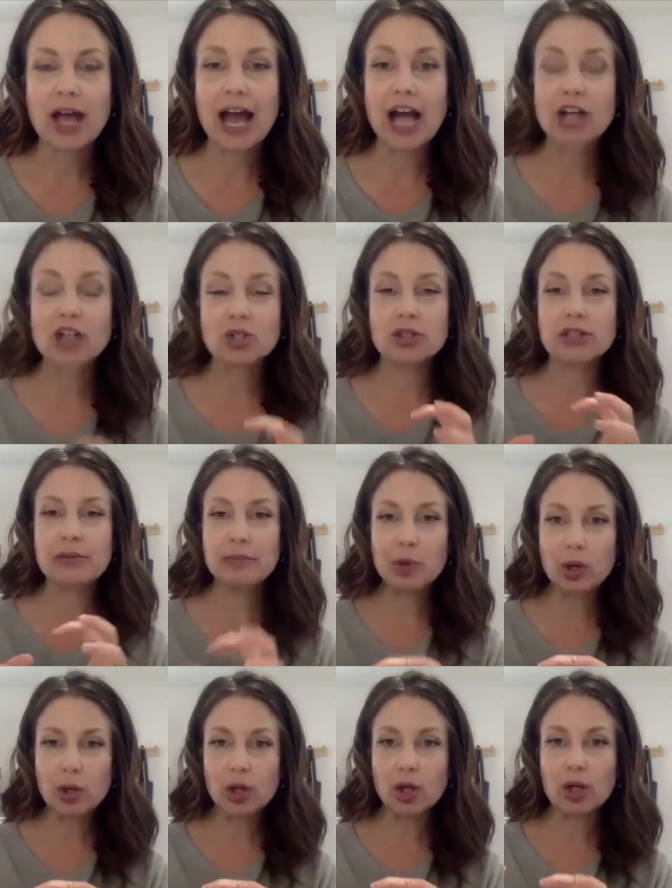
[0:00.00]
actually
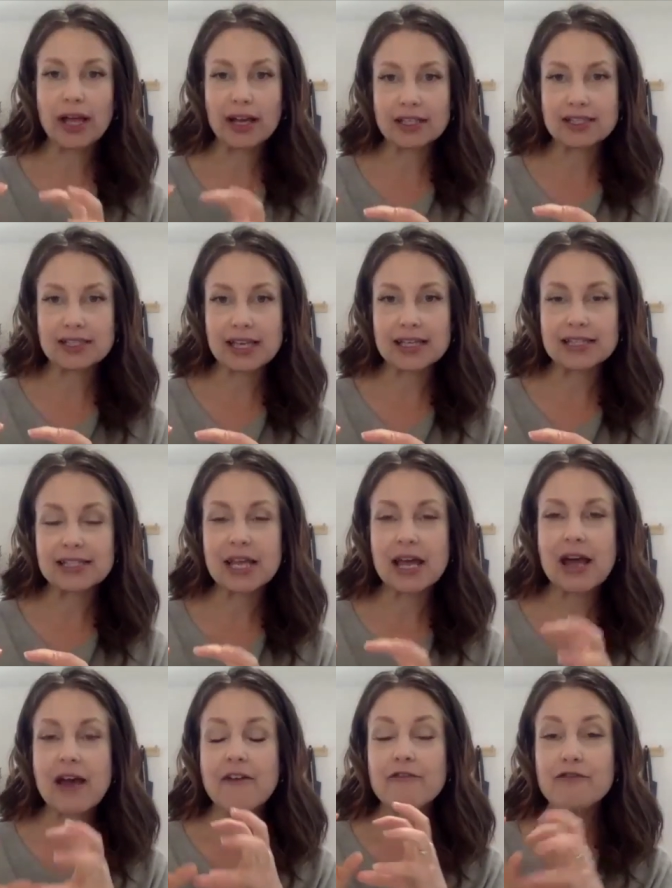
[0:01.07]
pull excess
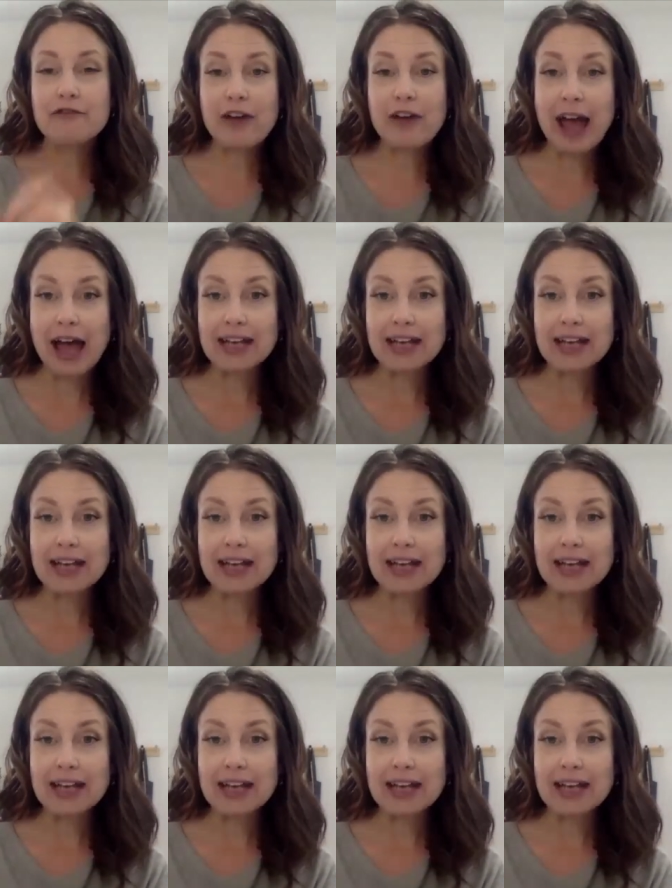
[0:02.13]
fat.